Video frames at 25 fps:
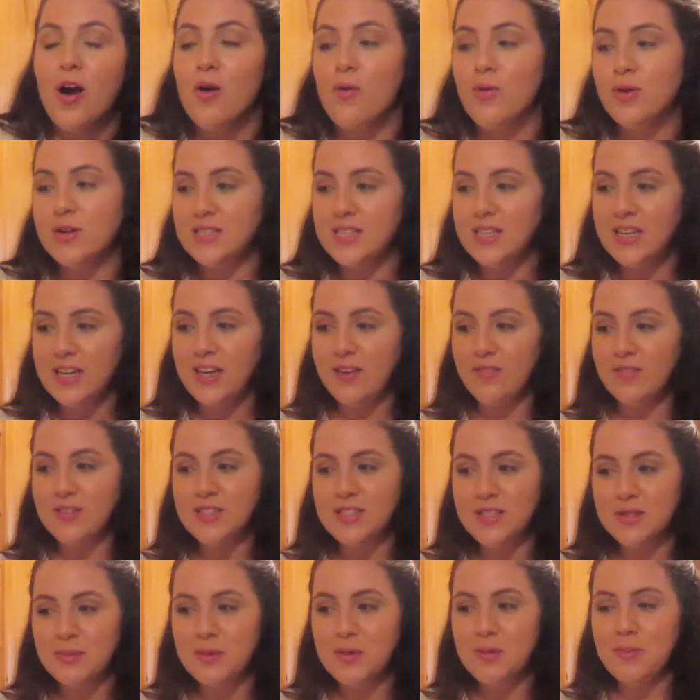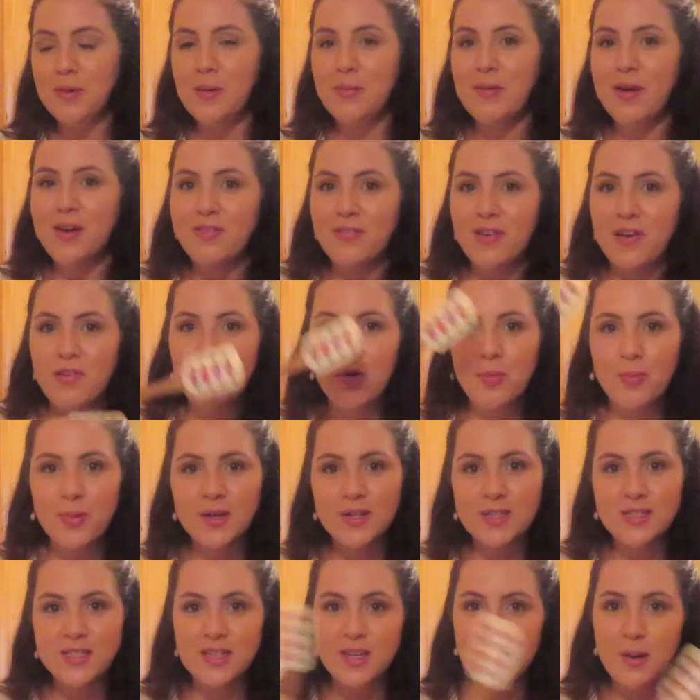Wasn't given to me by my favorite
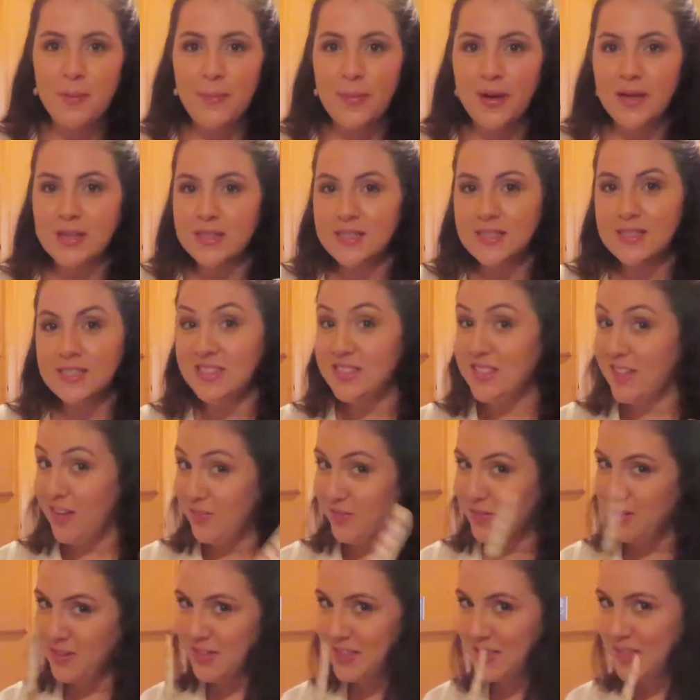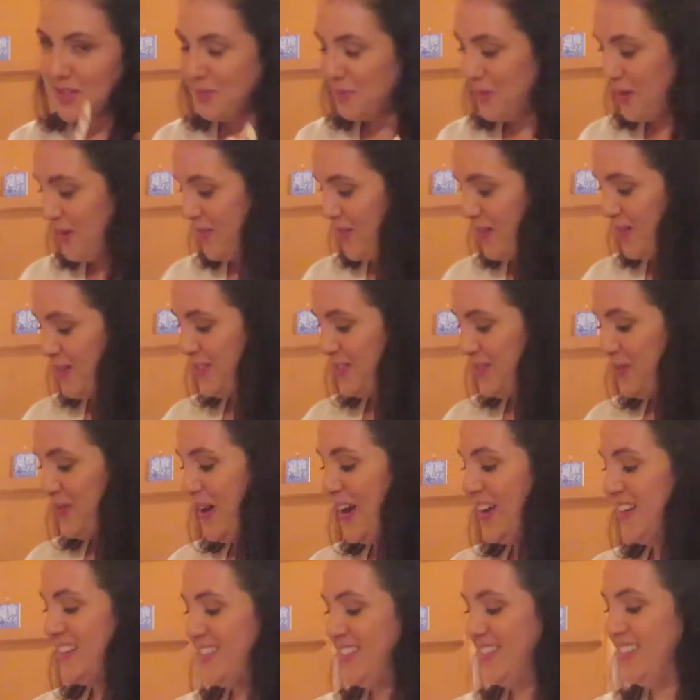person, but definitely my favorite
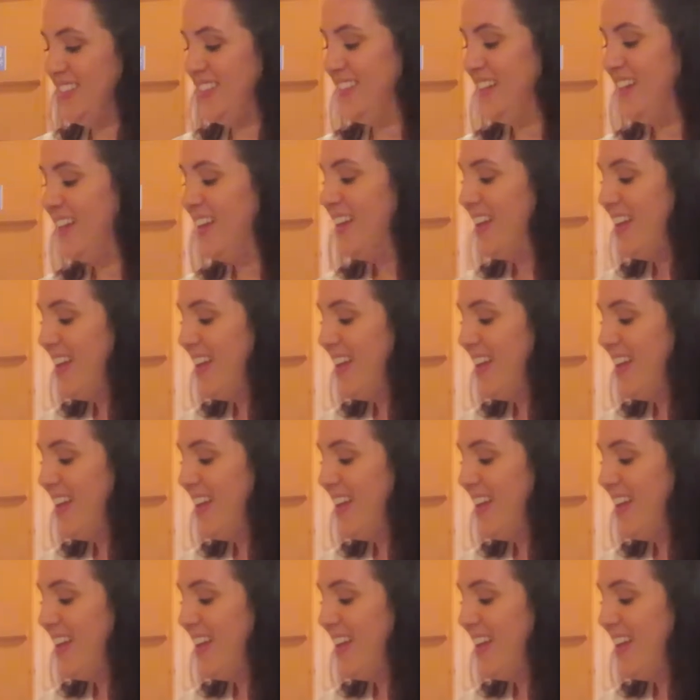spatula.